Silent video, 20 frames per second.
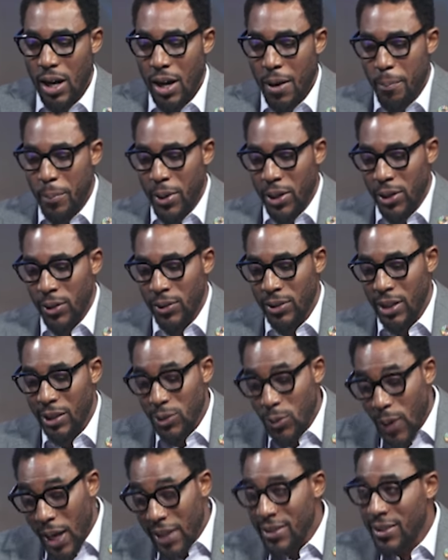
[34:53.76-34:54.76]
beyond that.
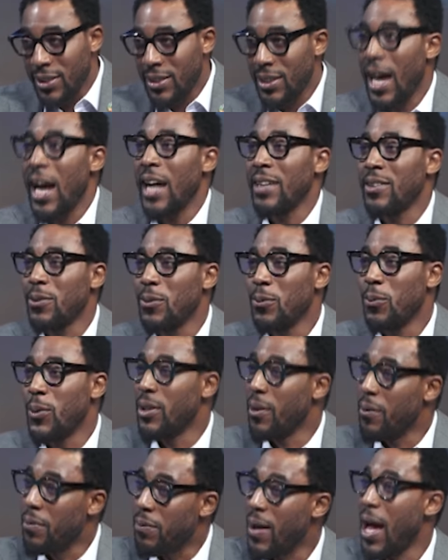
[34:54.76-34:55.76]
So I start with
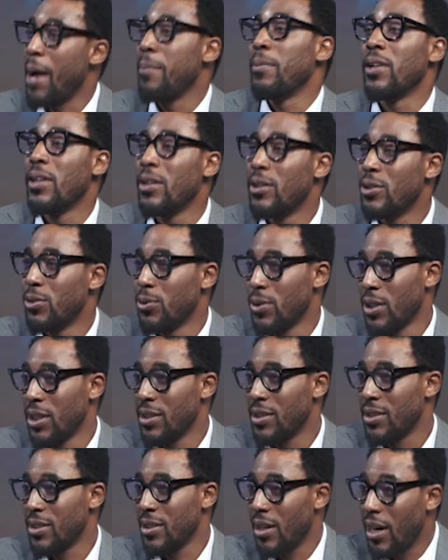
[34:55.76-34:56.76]
the family
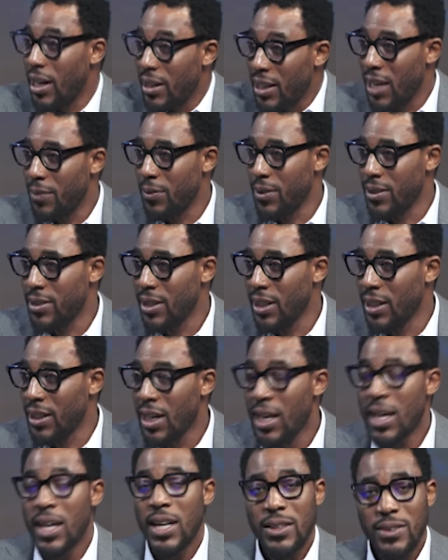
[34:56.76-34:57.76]
units and everything.
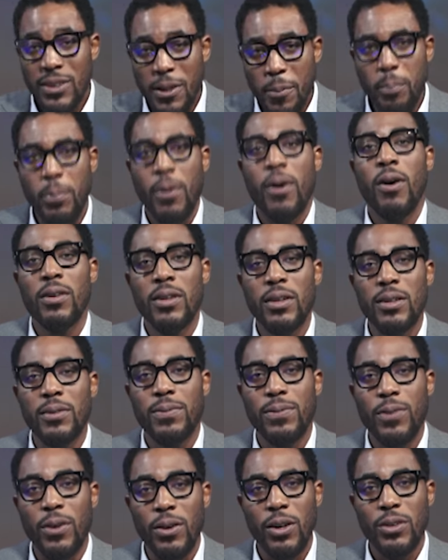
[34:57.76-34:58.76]
It's important
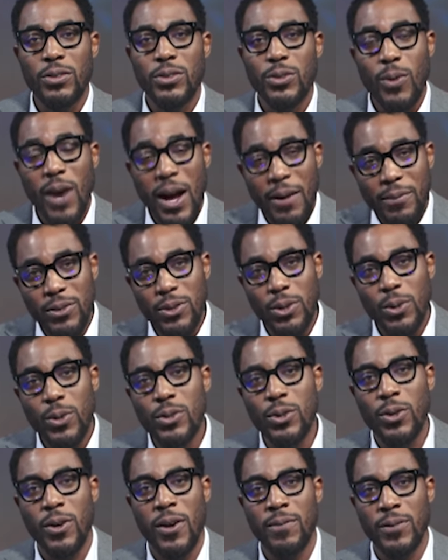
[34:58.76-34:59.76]
for us to have those
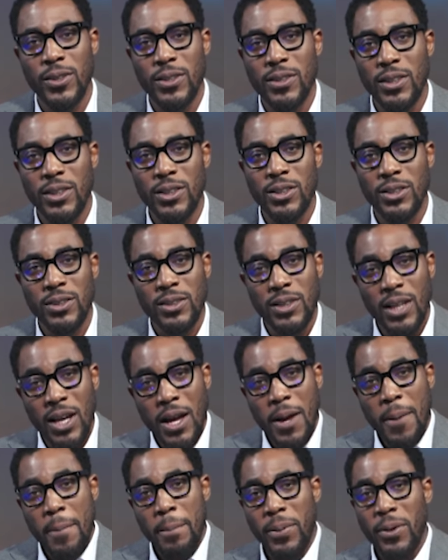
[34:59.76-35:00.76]
conversations.
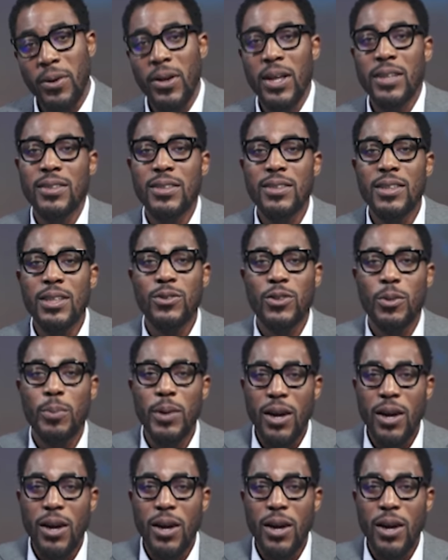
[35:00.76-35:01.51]
Parents need to be